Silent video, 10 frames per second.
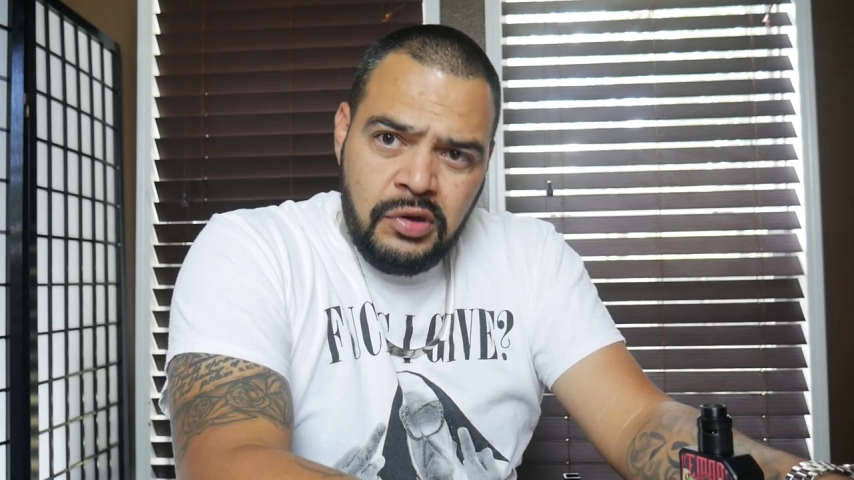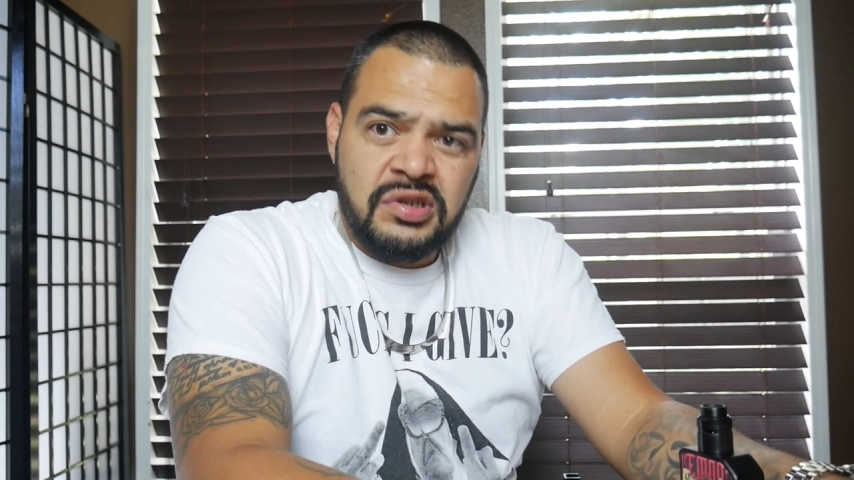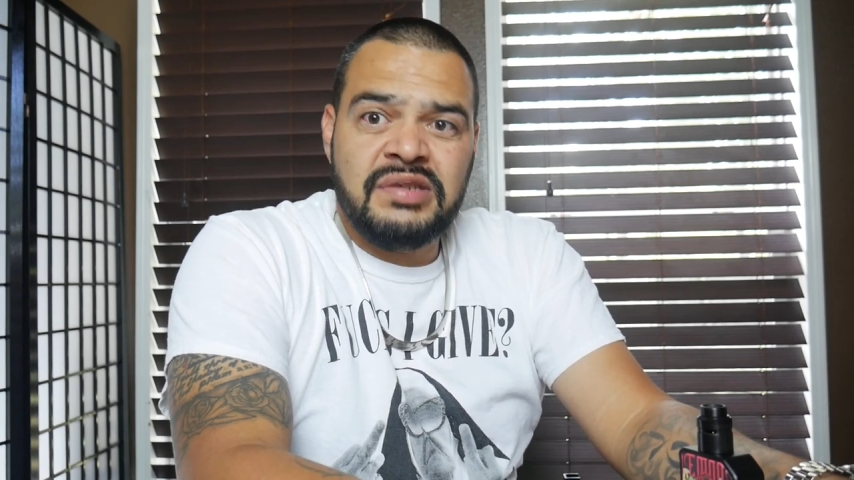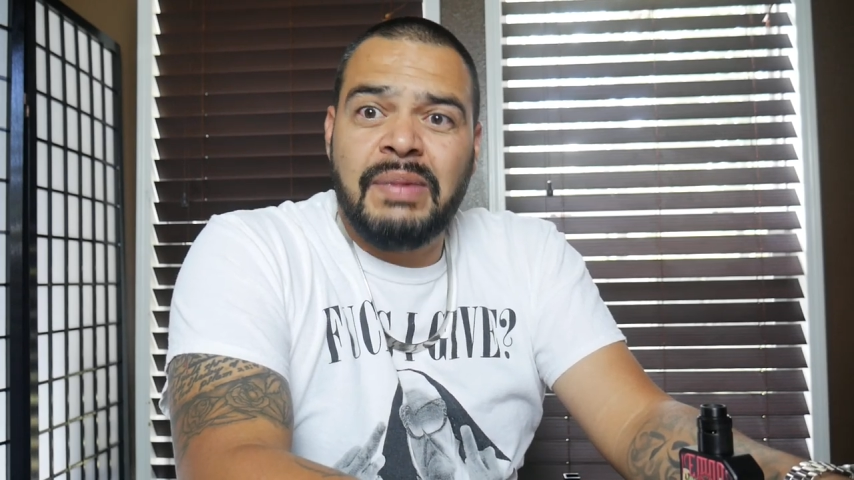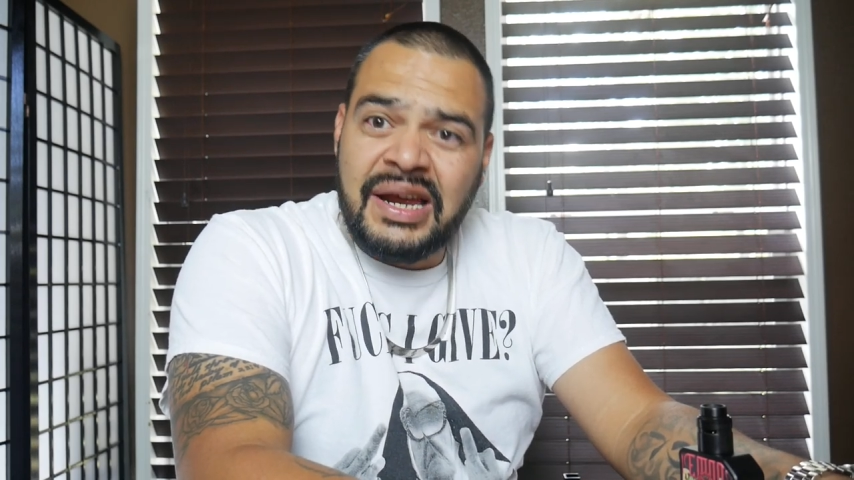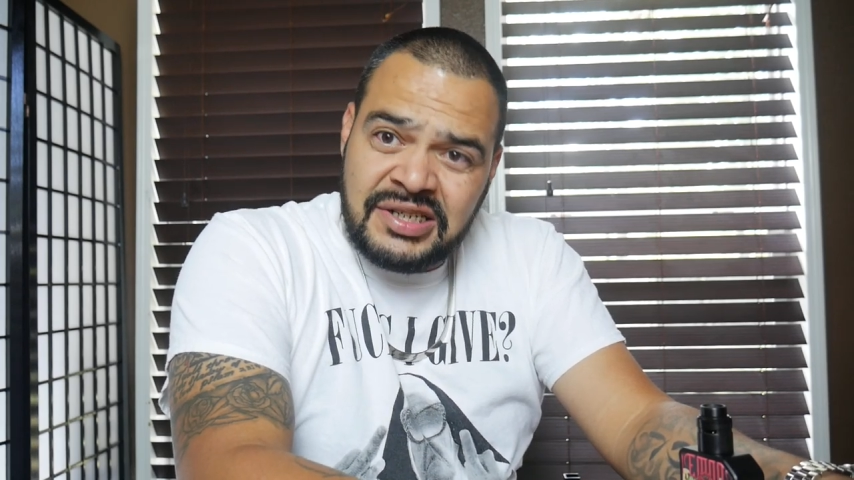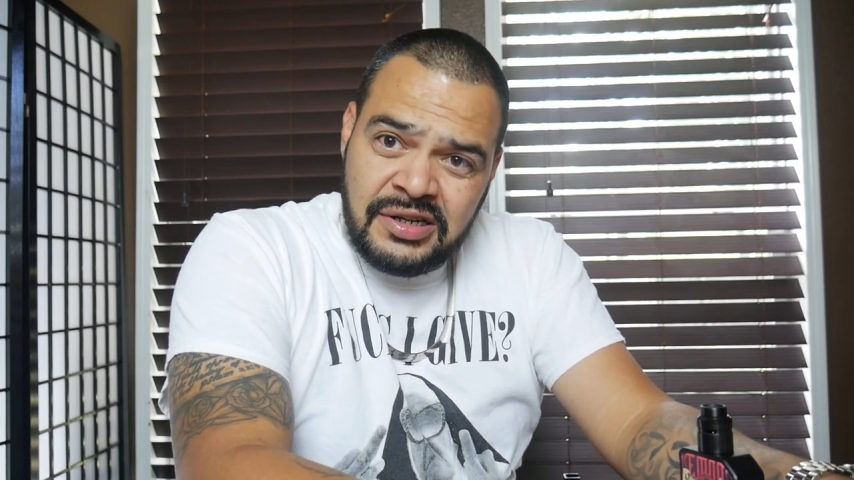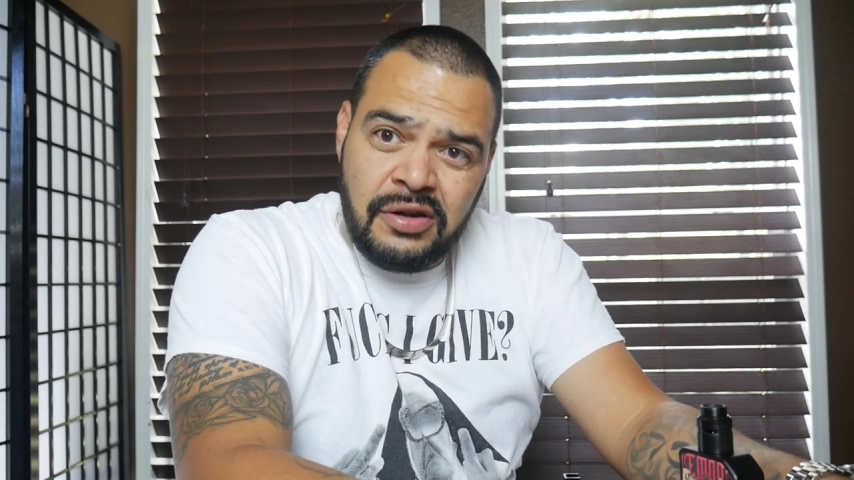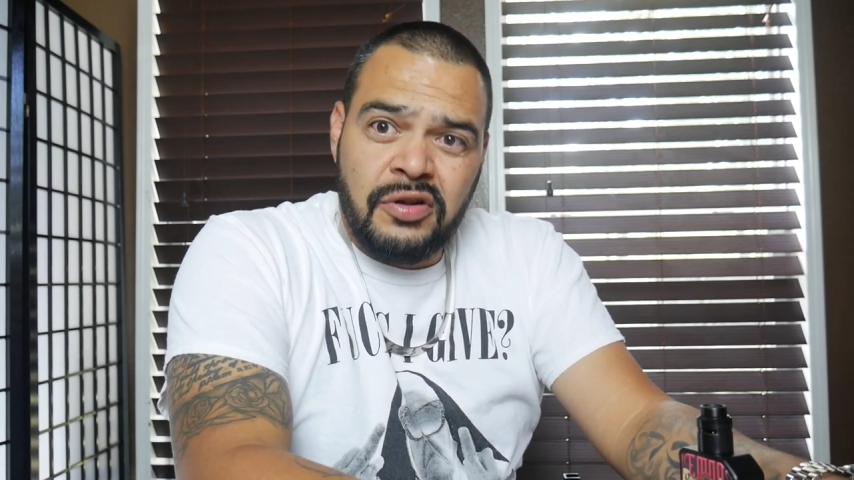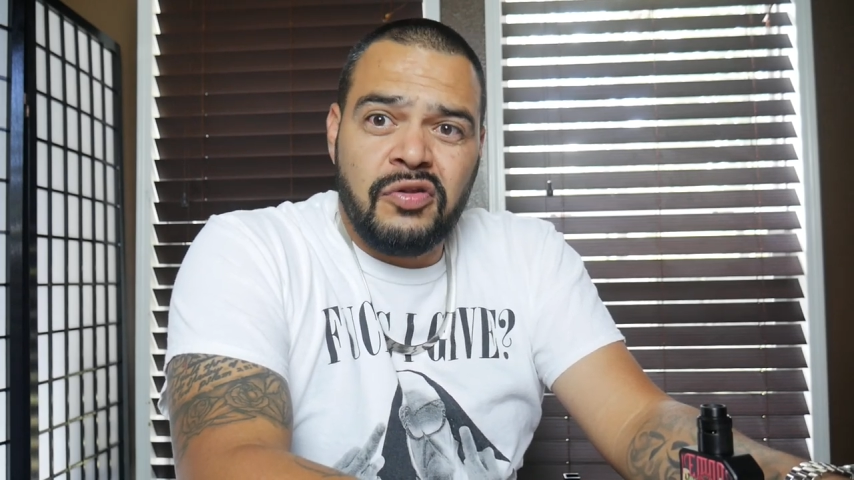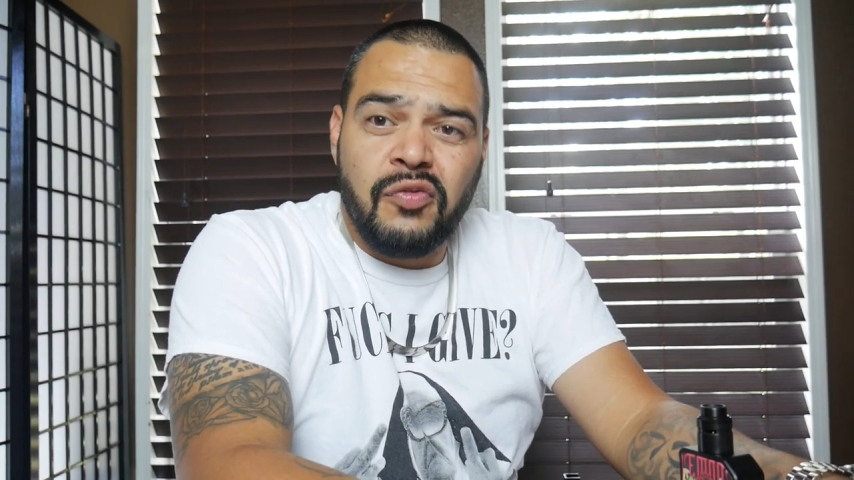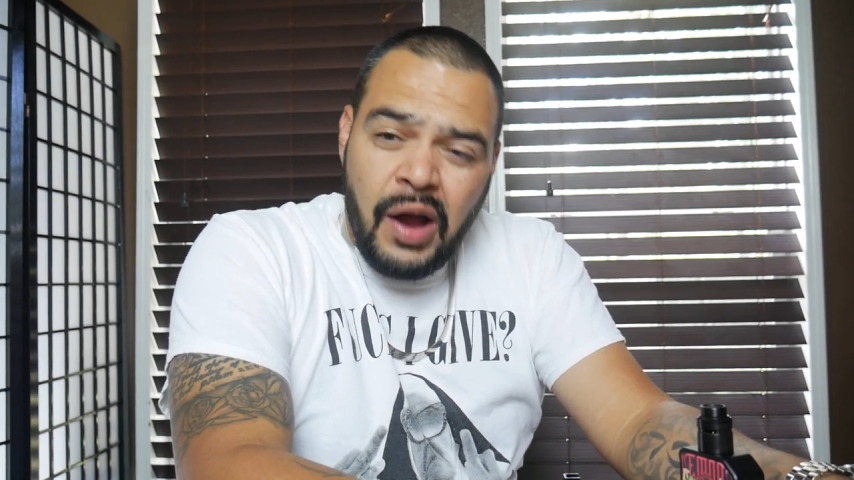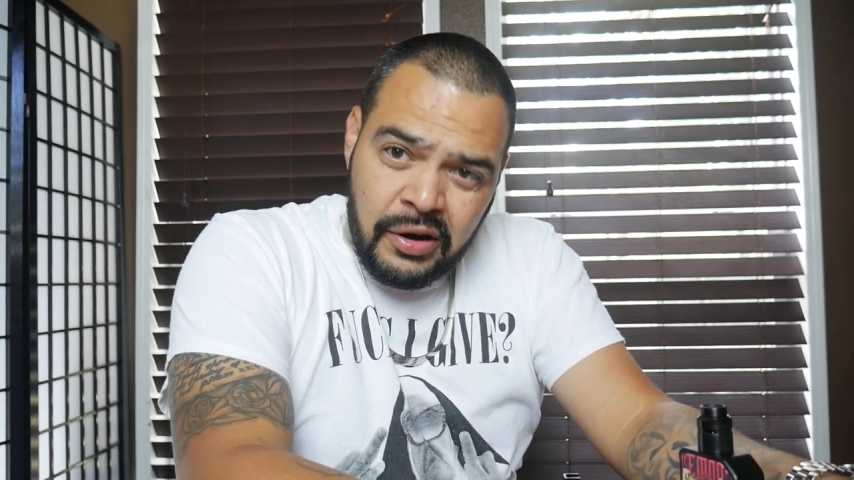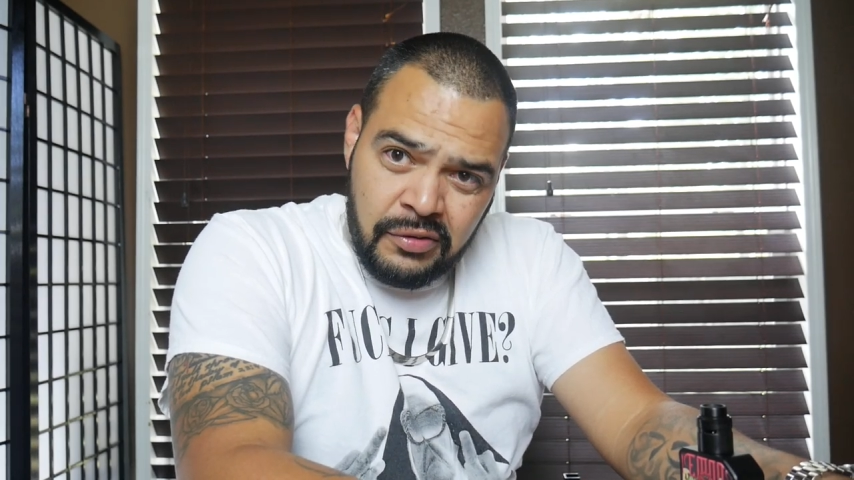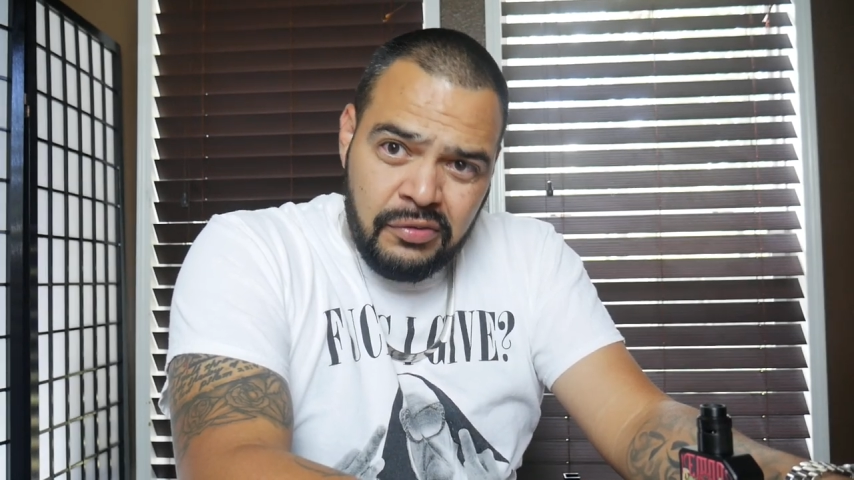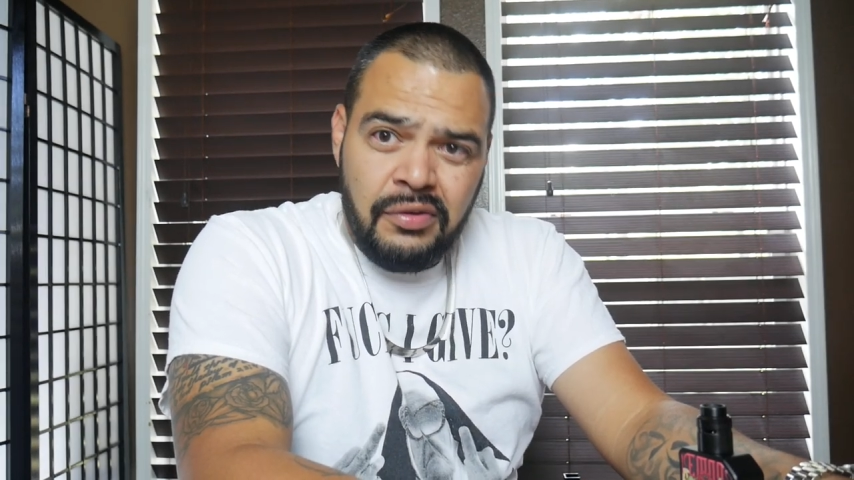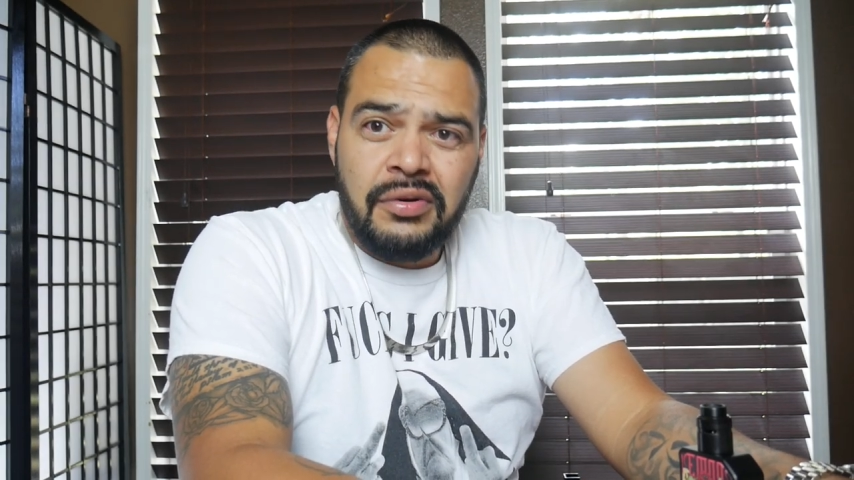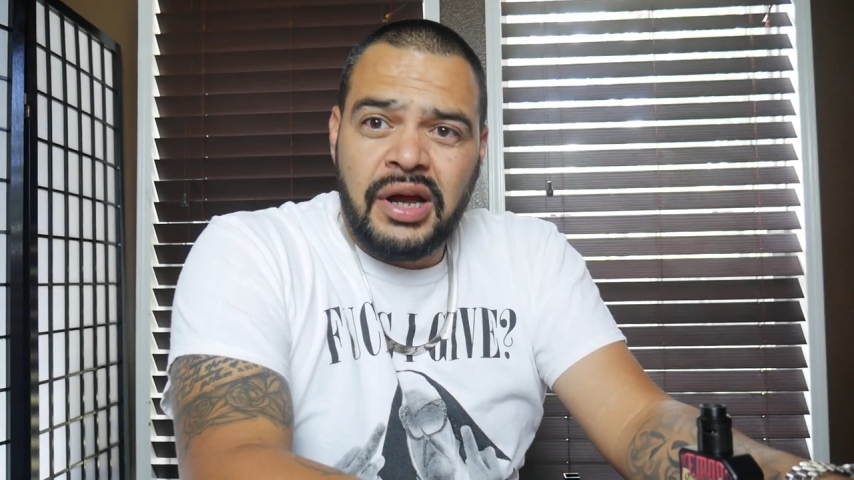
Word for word: smashing on the throttle.